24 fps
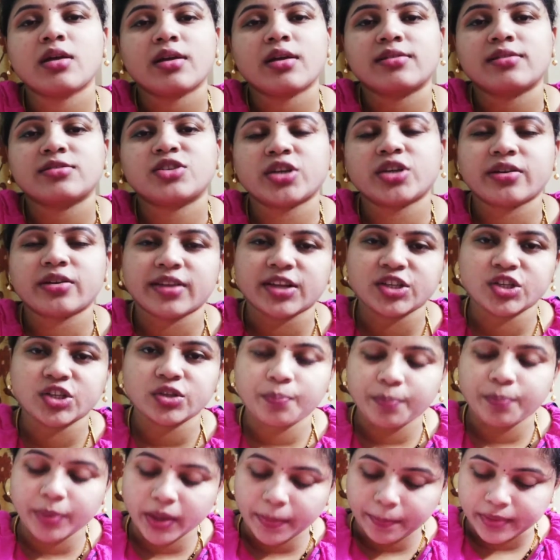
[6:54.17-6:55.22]
generation
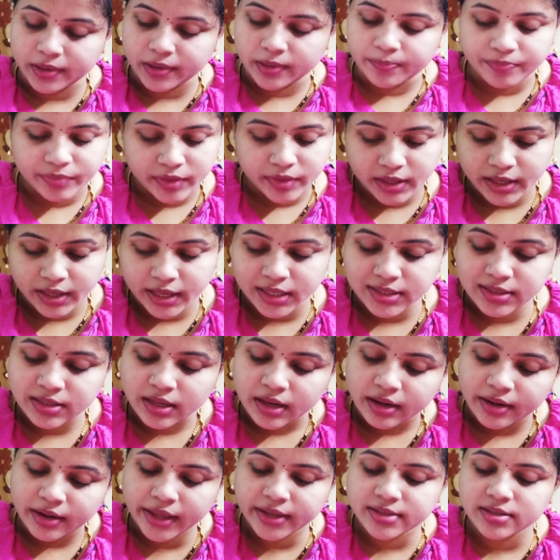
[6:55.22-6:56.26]
people. Yes,
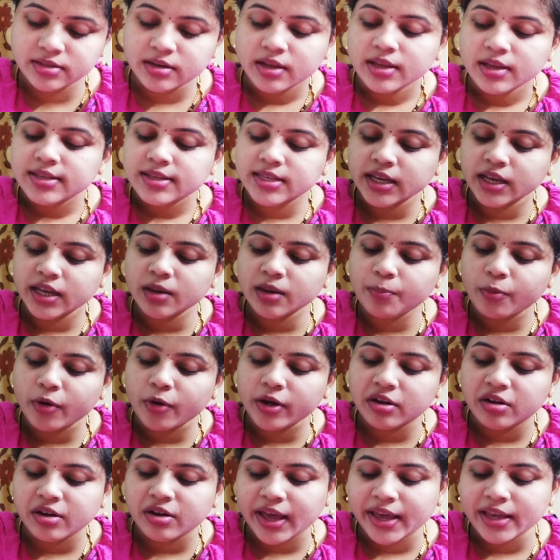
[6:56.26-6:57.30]
next, second
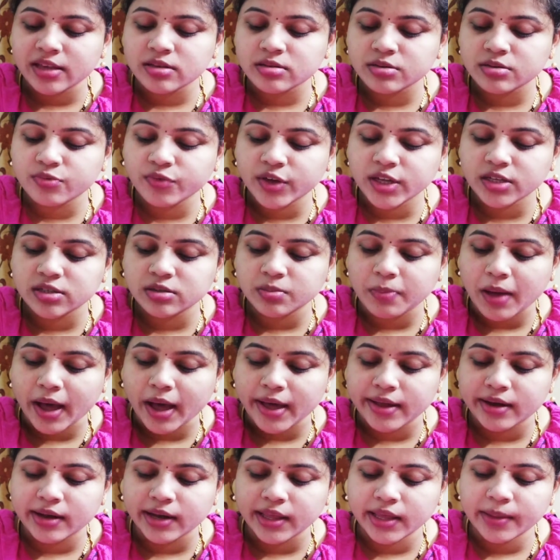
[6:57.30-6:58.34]
point, rice, wheat,
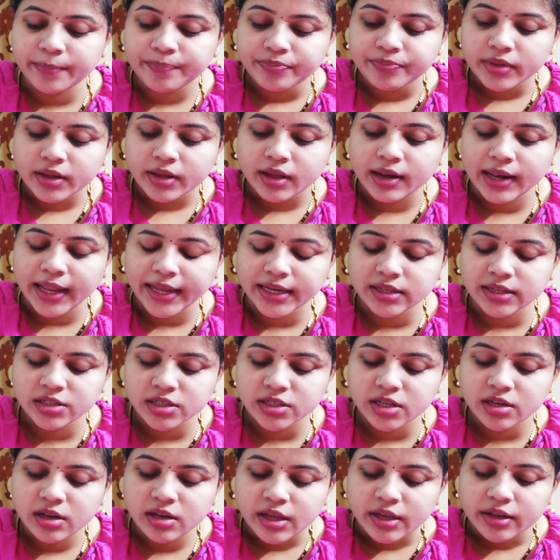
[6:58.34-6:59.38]
barley,
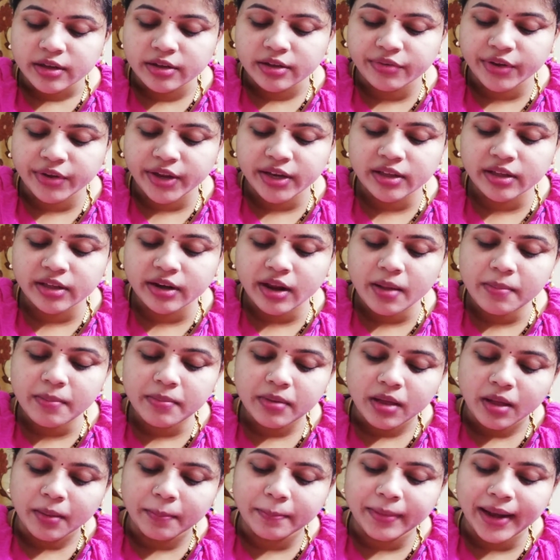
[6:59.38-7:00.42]
lentil, green gram,
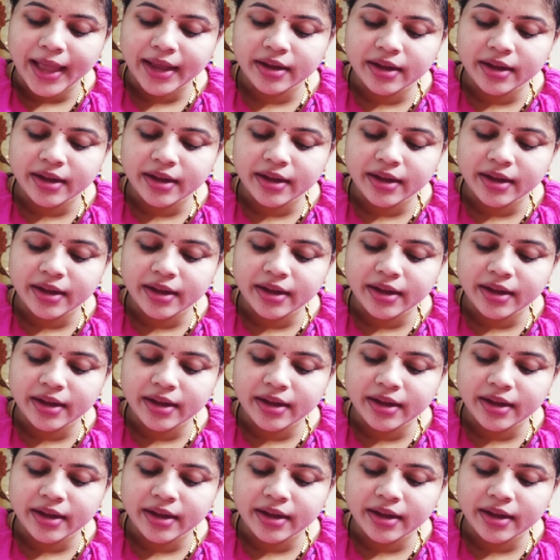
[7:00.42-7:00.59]
black